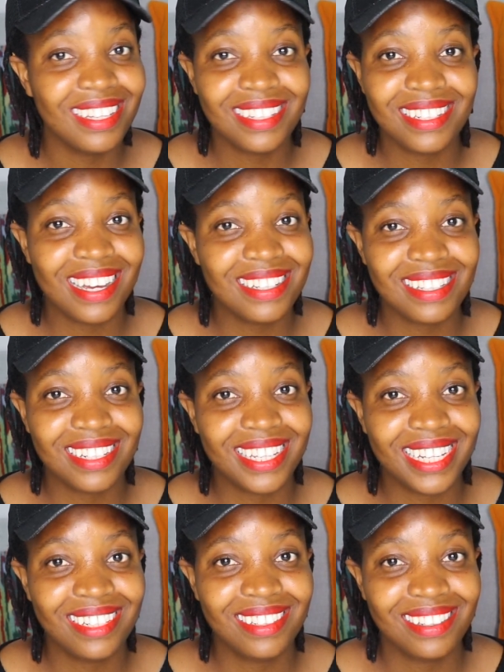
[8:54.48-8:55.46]
it doesn't
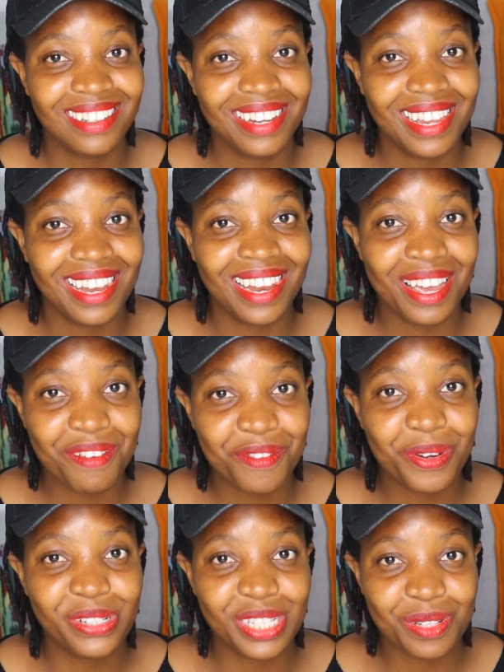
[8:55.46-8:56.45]
kill.
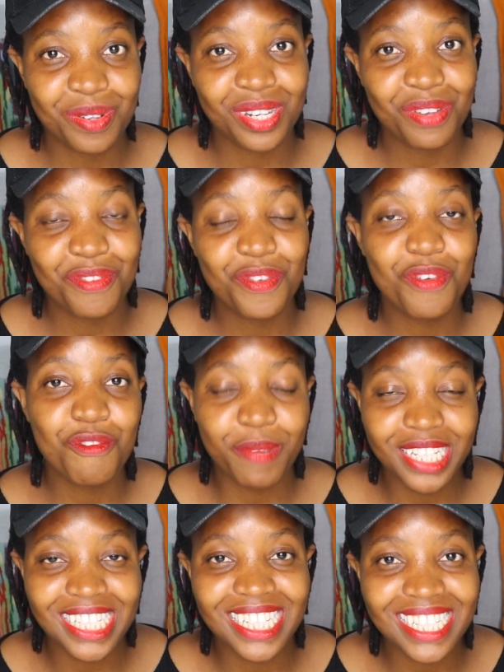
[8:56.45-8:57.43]
Life goes on. If
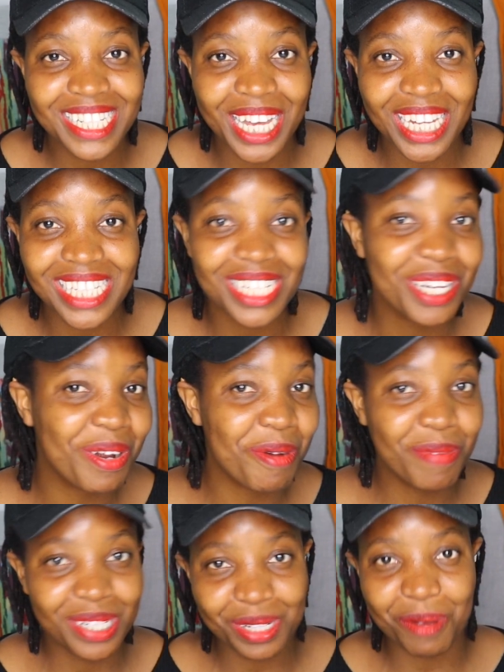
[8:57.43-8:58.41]
you've been cheated,
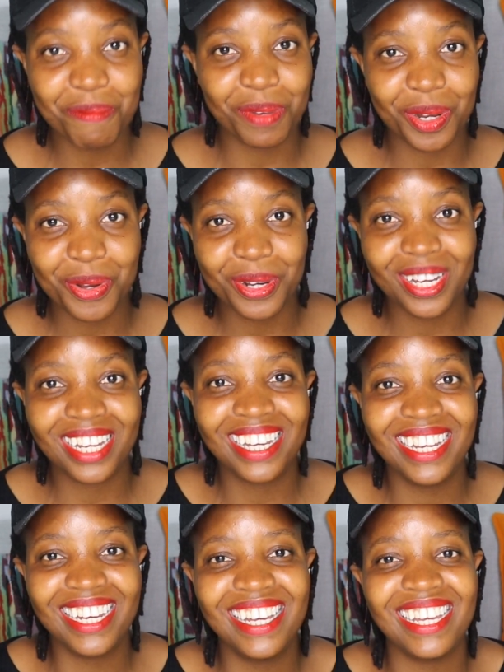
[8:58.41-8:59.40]
comment down below.
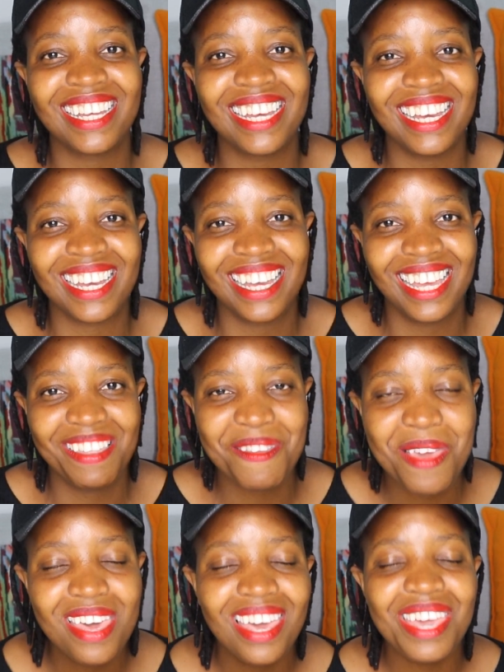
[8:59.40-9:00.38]

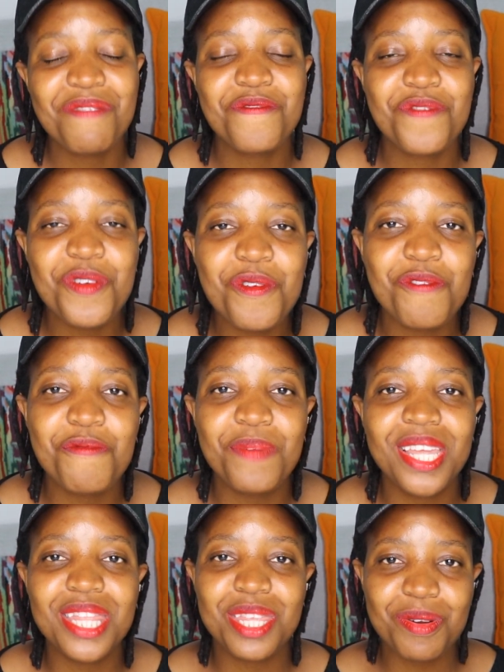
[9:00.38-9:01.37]
If you've
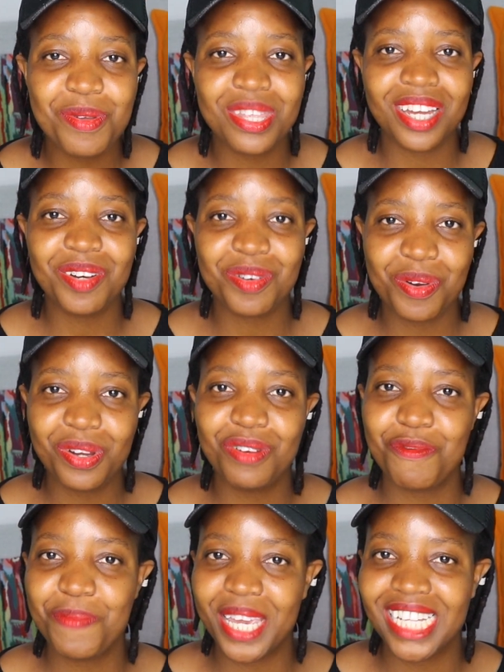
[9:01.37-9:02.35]
been through that road
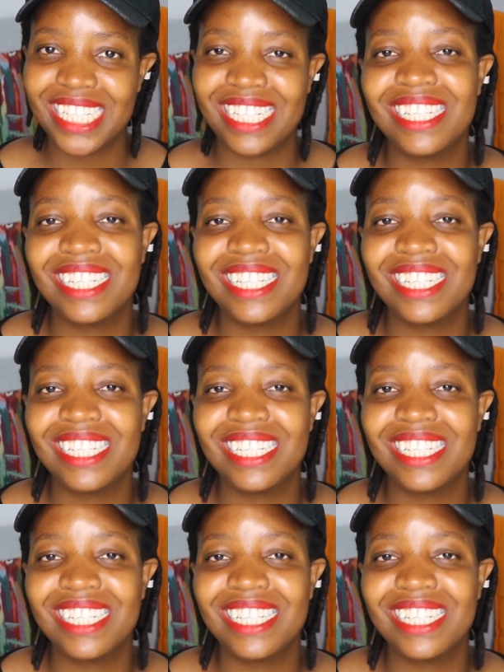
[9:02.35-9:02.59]
of being